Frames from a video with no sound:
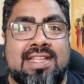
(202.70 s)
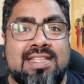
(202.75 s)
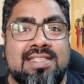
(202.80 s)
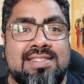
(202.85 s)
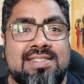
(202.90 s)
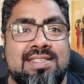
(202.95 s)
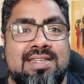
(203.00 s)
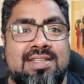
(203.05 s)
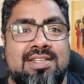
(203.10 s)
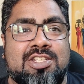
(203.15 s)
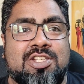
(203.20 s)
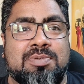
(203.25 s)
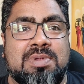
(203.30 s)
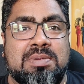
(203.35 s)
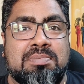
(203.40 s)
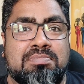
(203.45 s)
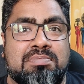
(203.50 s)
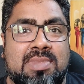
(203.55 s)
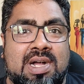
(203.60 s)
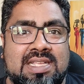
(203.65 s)
are considered to
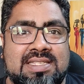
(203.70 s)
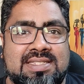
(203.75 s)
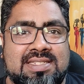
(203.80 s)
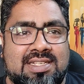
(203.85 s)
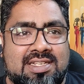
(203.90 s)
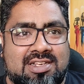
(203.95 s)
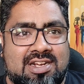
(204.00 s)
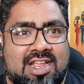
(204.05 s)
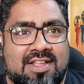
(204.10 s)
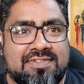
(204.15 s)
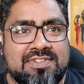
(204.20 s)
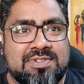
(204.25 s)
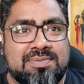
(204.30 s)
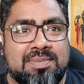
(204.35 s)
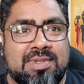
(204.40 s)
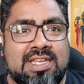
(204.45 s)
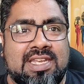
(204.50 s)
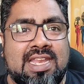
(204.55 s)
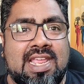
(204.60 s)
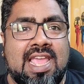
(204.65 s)
be master
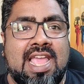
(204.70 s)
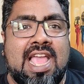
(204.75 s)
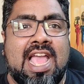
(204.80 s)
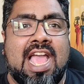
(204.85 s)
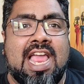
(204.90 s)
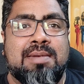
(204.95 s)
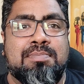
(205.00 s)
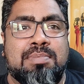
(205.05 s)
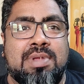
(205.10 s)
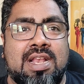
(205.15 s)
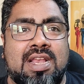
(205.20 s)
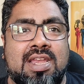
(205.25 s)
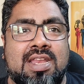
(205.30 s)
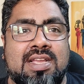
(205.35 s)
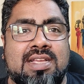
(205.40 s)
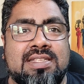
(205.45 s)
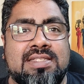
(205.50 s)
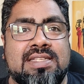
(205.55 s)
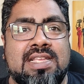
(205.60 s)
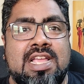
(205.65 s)
craftsmen and
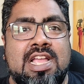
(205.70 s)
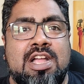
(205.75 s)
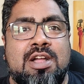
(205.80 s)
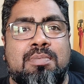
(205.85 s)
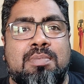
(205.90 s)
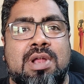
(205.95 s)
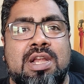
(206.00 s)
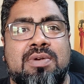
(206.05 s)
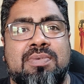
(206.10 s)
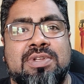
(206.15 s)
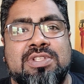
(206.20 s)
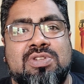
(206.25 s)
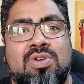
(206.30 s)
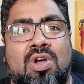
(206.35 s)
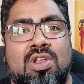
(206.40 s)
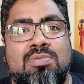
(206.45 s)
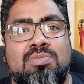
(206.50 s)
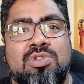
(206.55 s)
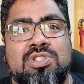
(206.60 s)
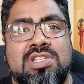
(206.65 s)
builders, but it was
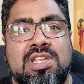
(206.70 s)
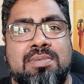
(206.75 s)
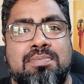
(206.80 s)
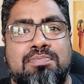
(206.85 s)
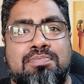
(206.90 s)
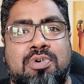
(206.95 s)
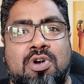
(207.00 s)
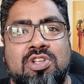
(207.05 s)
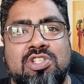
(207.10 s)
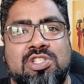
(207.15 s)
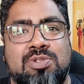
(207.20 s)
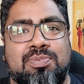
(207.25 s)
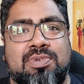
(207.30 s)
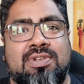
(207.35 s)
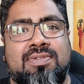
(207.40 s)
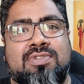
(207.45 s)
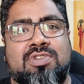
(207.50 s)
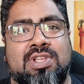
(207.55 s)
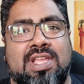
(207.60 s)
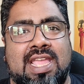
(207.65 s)
almost
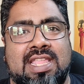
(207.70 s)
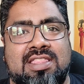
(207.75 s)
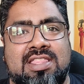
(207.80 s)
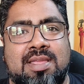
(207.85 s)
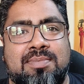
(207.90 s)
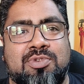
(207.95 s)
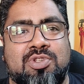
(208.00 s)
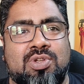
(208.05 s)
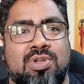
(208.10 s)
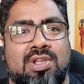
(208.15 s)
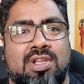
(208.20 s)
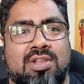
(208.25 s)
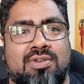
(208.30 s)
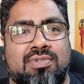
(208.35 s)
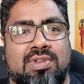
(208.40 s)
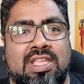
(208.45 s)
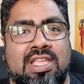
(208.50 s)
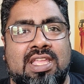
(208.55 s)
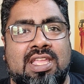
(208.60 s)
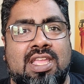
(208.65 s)
impossible to get them to
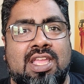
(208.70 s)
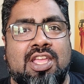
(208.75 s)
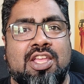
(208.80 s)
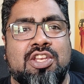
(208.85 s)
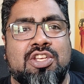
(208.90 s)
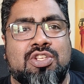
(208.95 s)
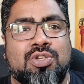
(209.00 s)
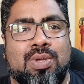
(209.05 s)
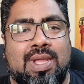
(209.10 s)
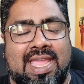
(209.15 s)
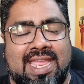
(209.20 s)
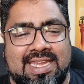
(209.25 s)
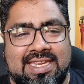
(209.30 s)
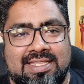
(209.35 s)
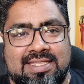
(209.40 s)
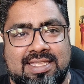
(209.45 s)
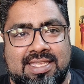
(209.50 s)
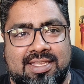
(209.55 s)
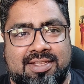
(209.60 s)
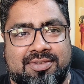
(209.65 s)
agree to
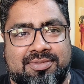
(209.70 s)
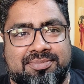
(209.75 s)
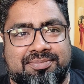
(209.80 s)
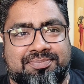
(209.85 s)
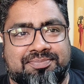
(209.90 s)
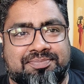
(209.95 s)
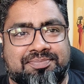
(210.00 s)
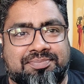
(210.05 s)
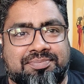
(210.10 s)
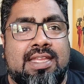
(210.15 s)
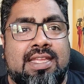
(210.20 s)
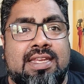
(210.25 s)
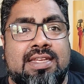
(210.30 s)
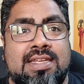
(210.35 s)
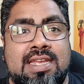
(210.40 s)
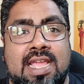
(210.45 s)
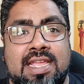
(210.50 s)
anything. In